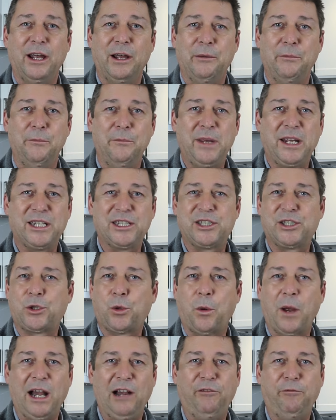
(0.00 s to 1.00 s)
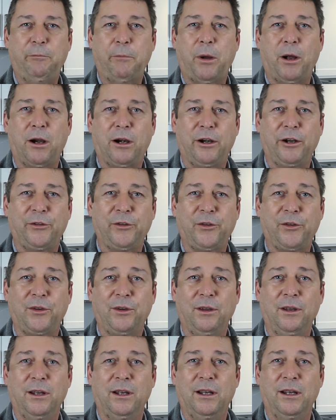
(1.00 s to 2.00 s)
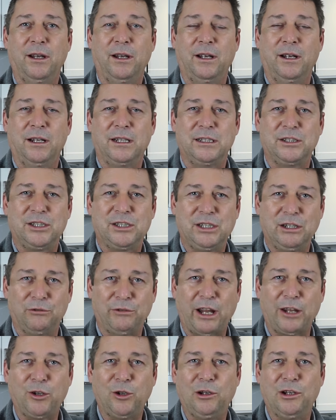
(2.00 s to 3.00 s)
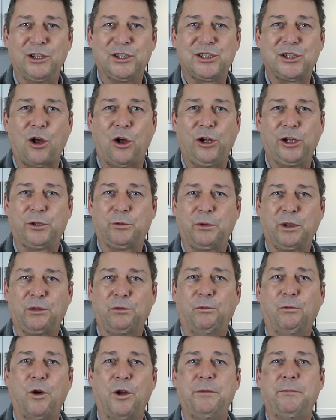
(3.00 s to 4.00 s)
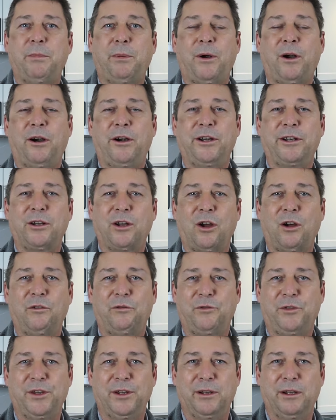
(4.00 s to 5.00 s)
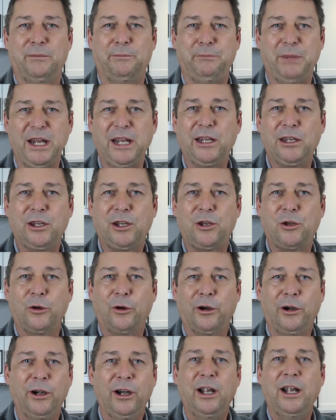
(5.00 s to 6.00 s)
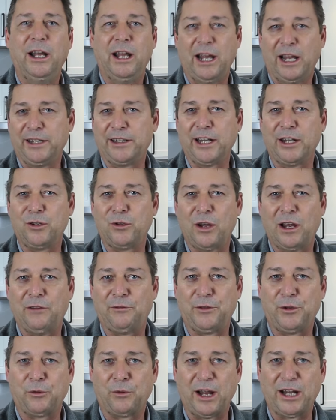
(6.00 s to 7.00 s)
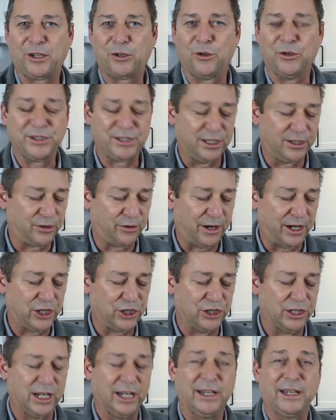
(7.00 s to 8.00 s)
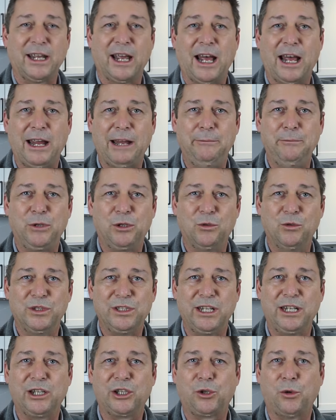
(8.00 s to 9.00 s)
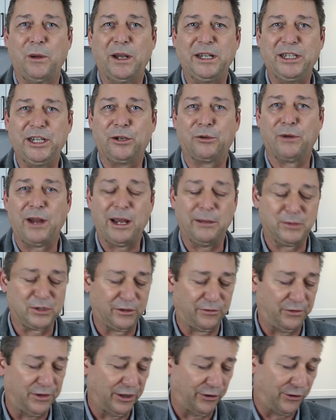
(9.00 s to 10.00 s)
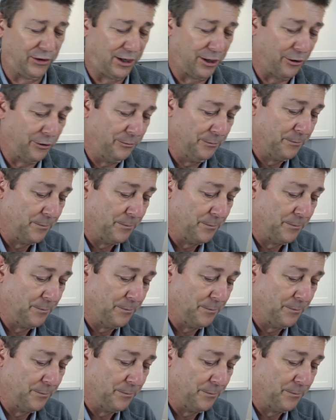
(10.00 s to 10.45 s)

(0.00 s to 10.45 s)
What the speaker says: mix 12 parts regular salt with 1 part of the pink cure, and then you have the right concentration. And I'm using 20 grams of this here.